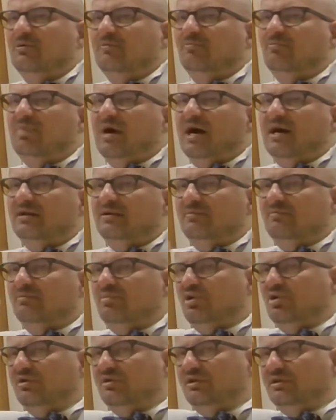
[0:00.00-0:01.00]

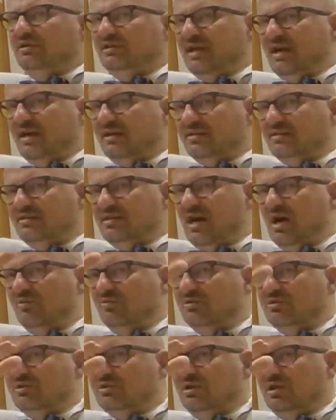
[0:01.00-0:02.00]
body sags
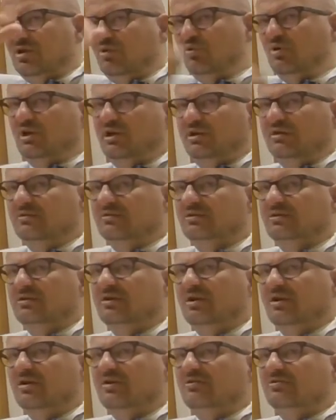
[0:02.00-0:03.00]
down slowly.
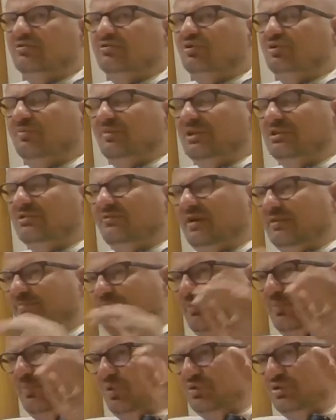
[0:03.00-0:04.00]
So it means
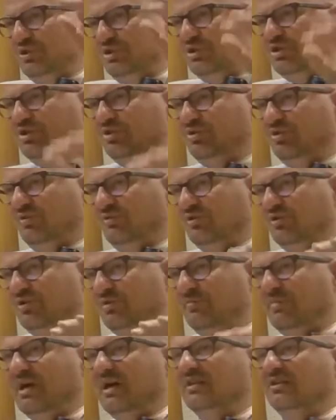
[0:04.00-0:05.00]
that position of
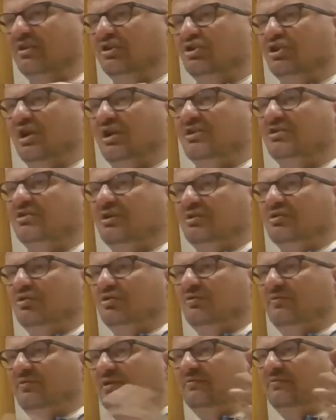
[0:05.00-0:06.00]
your body changes
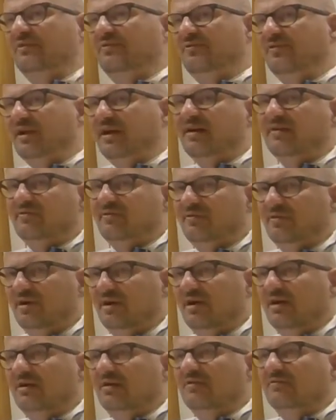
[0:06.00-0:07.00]
over the
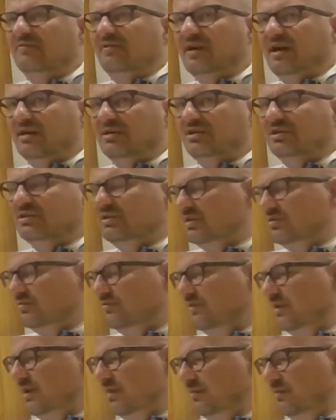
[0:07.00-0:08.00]
fraction as
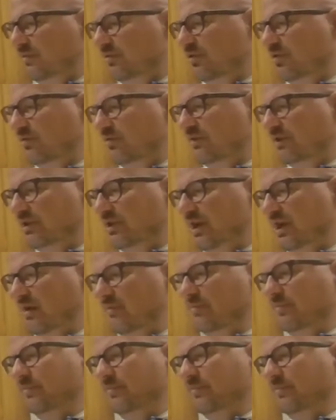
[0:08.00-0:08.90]
well all the time.